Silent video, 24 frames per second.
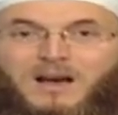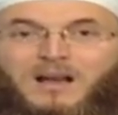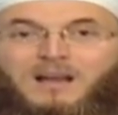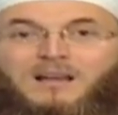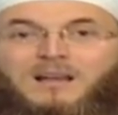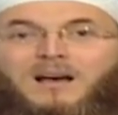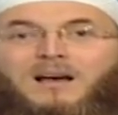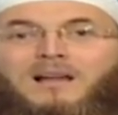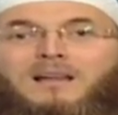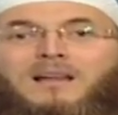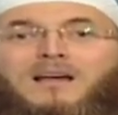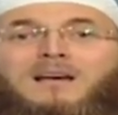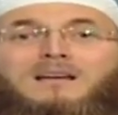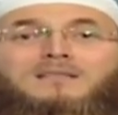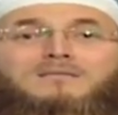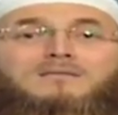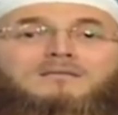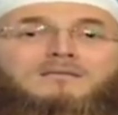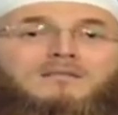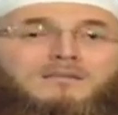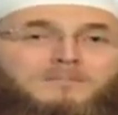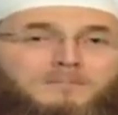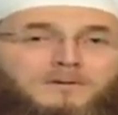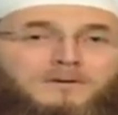Allah
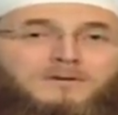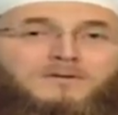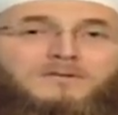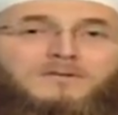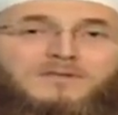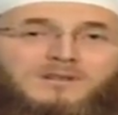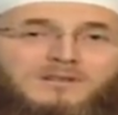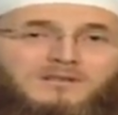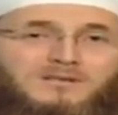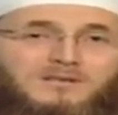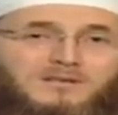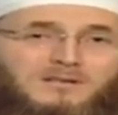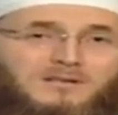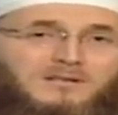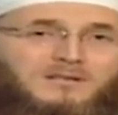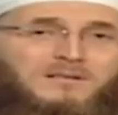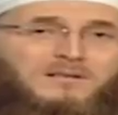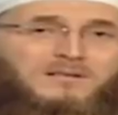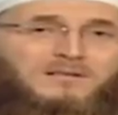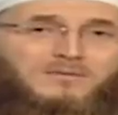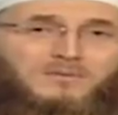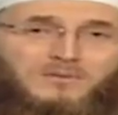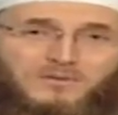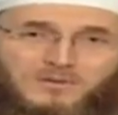likes when a person
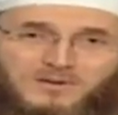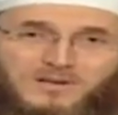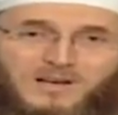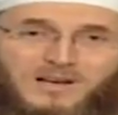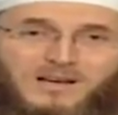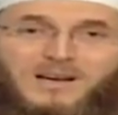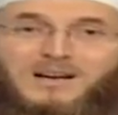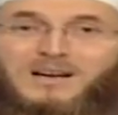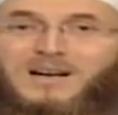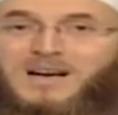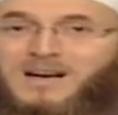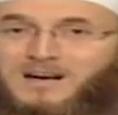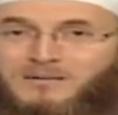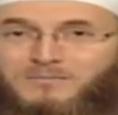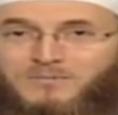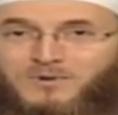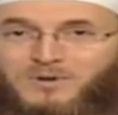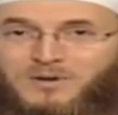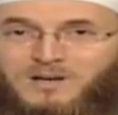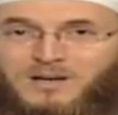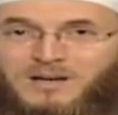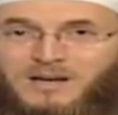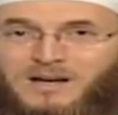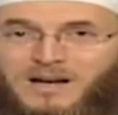sneezes to say
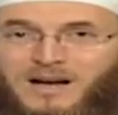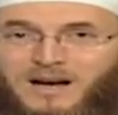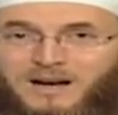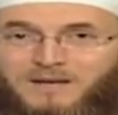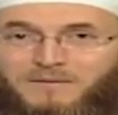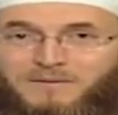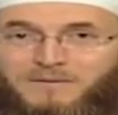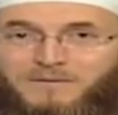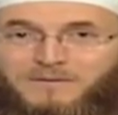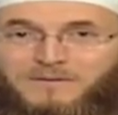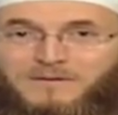Alhamdulillah.